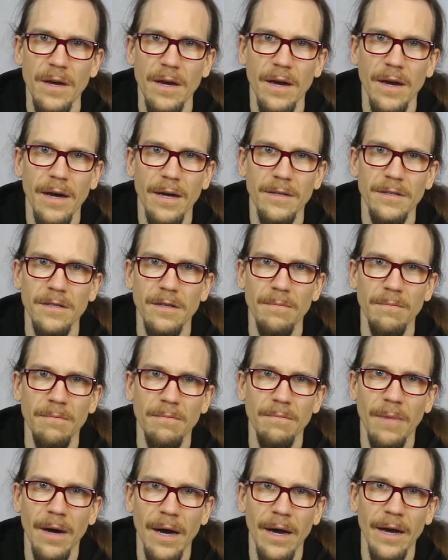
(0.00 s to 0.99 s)
And
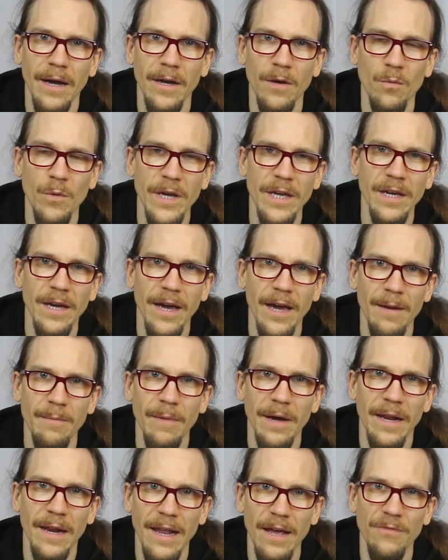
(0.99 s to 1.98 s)
my weaker hand,
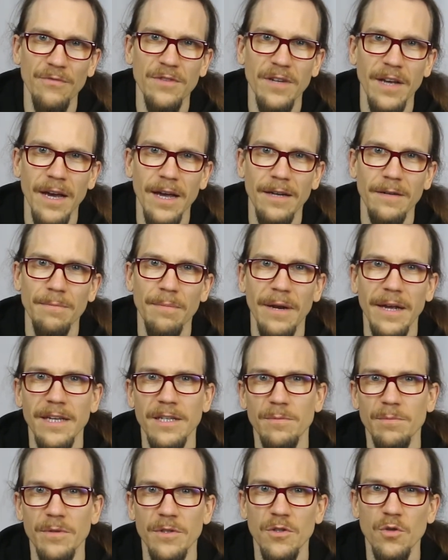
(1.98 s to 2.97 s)
my left hand,
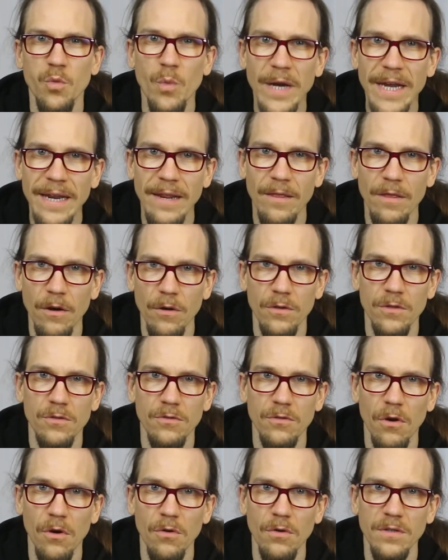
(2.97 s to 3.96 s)
plays between those
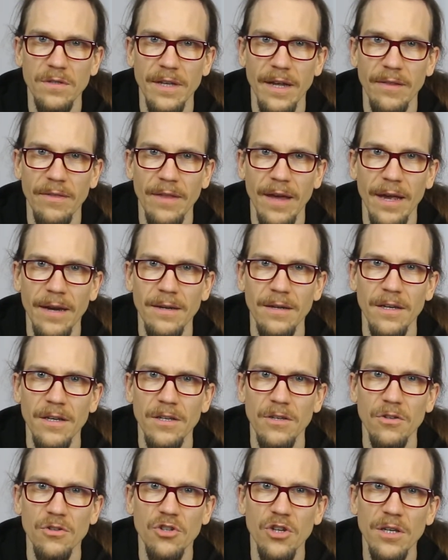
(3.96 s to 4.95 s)
strokes, and then
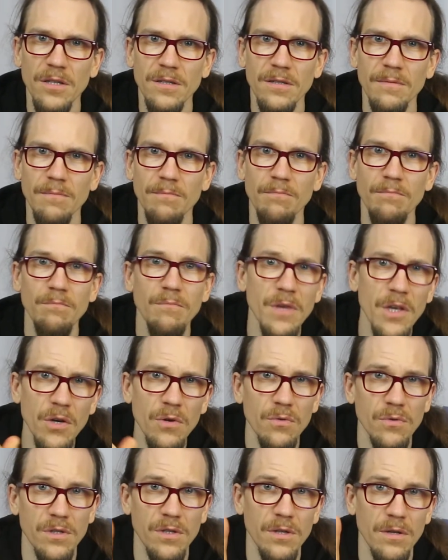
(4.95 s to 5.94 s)
you just
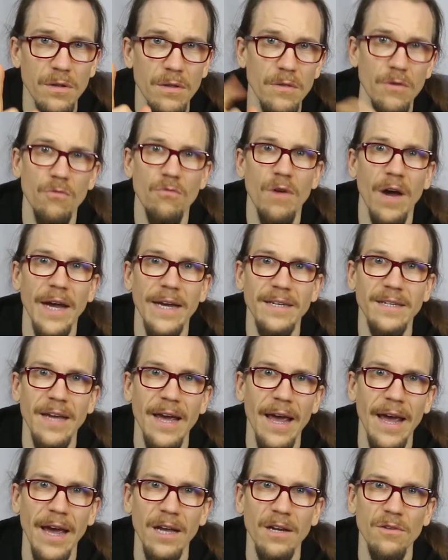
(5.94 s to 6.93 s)
mute the right
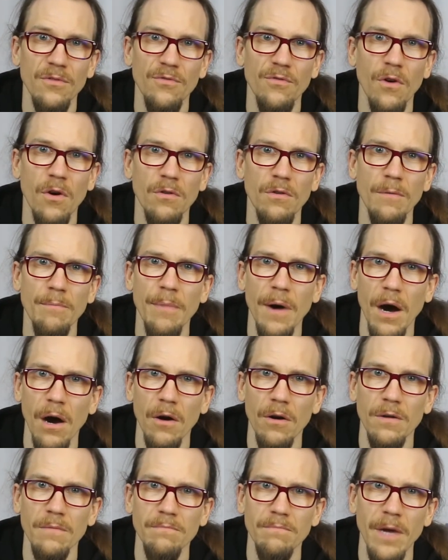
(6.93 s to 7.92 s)
hand for a
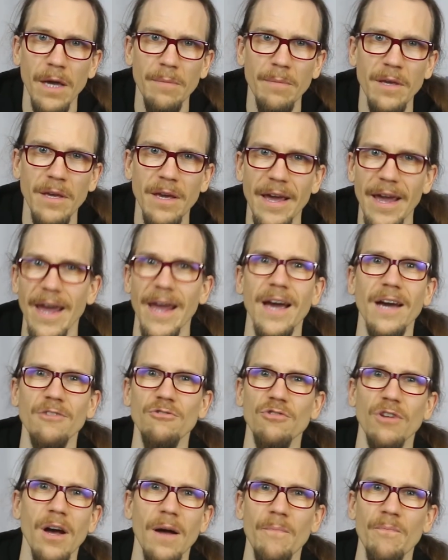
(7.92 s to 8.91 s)
bar, maybe air
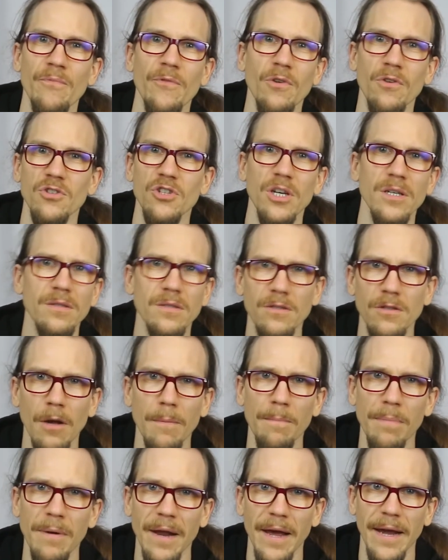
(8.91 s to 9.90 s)
drum or just
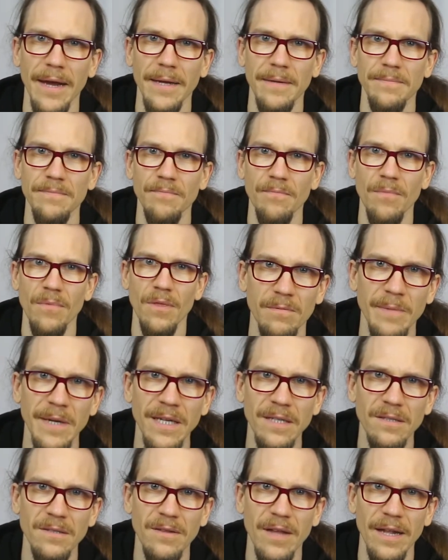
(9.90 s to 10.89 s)
stop playing. This
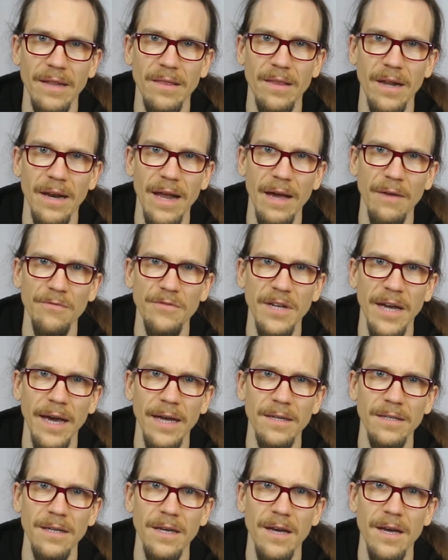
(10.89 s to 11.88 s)
means that the left
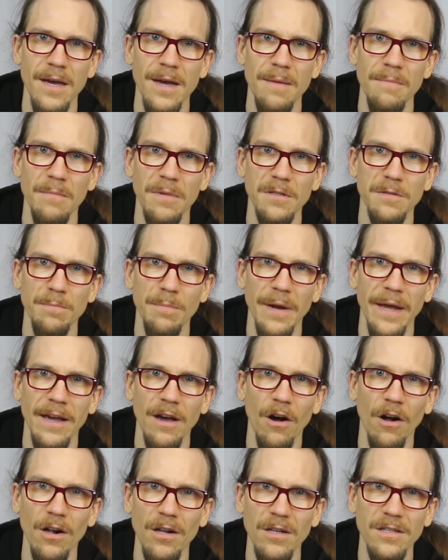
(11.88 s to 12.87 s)
hand must play
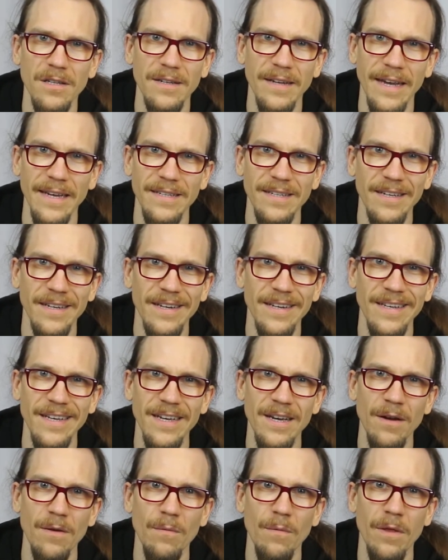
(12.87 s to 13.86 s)

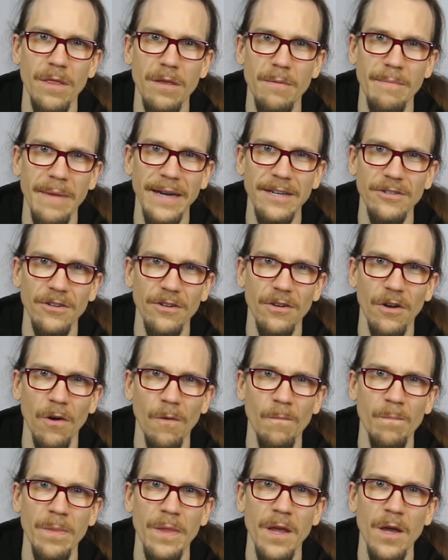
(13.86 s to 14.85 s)
alternatingly with the
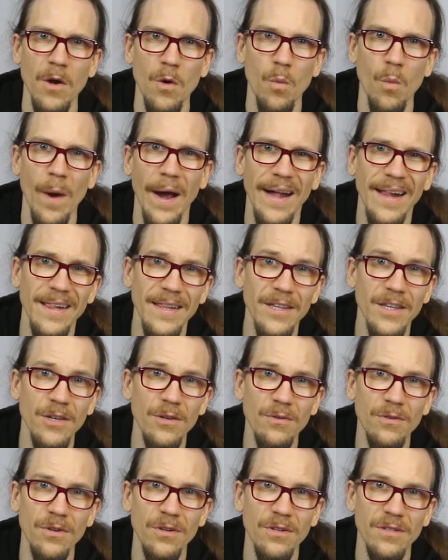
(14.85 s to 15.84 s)
metronome while
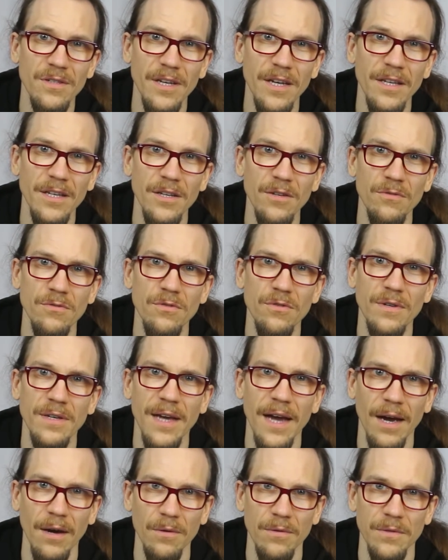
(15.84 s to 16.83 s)
you continue to
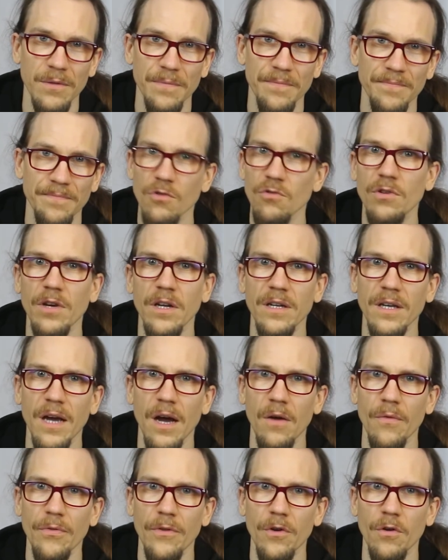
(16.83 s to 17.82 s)
count. You can
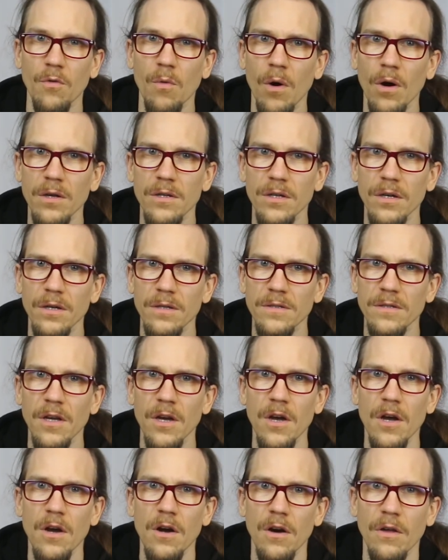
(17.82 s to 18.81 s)
count the quarters
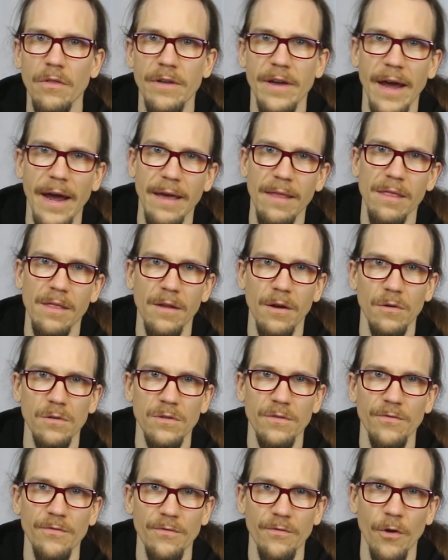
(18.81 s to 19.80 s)
or the 8th
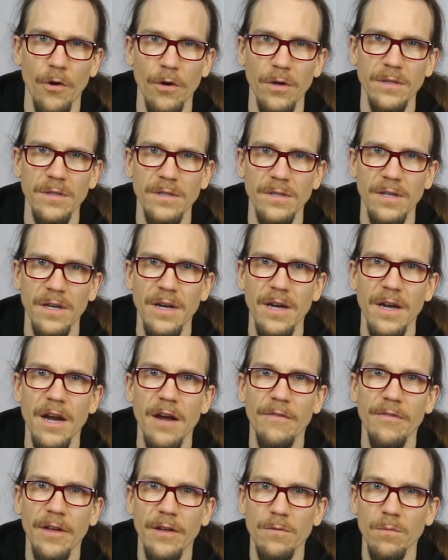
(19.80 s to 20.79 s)
notes first.
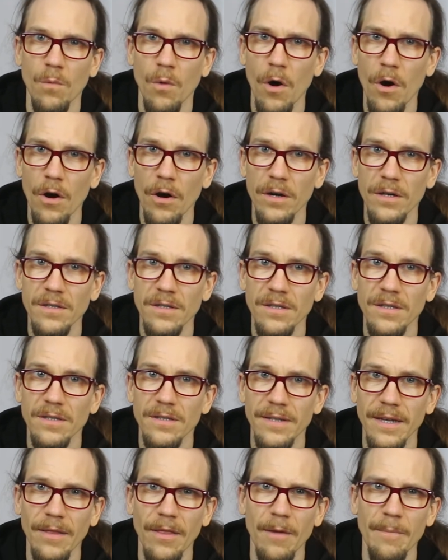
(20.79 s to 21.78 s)
If that works,
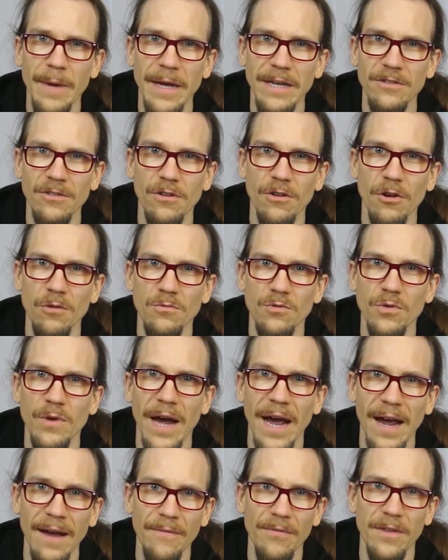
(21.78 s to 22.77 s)
set the metronome to
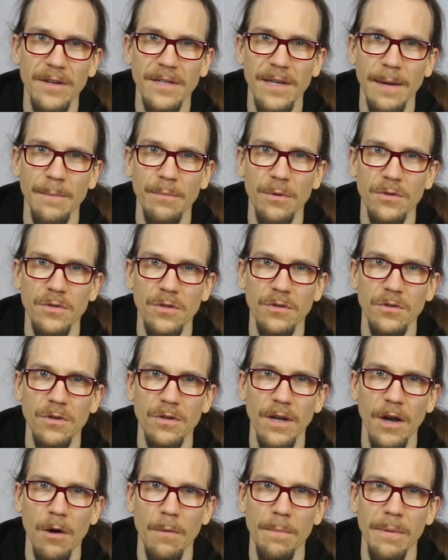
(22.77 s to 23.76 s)
half the tempo so you're
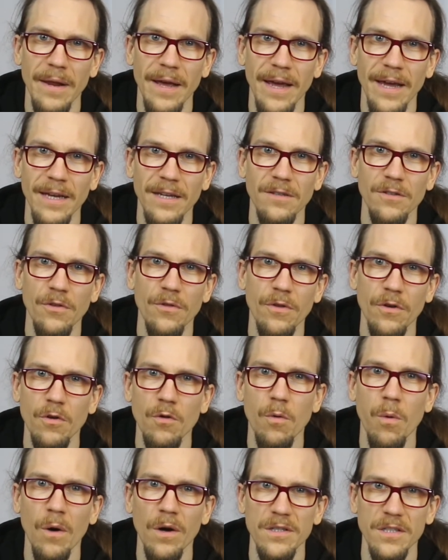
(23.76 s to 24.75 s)
now playing to the
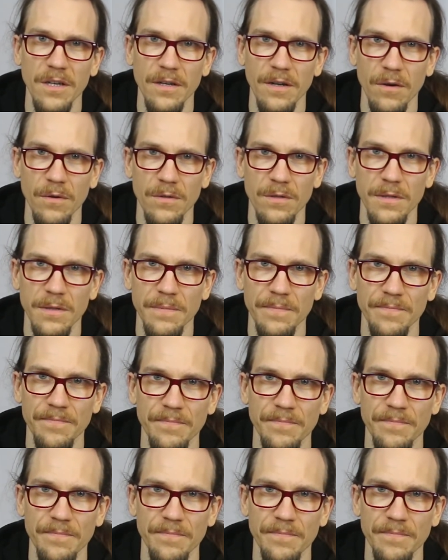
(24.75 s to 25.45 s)
quarter notes.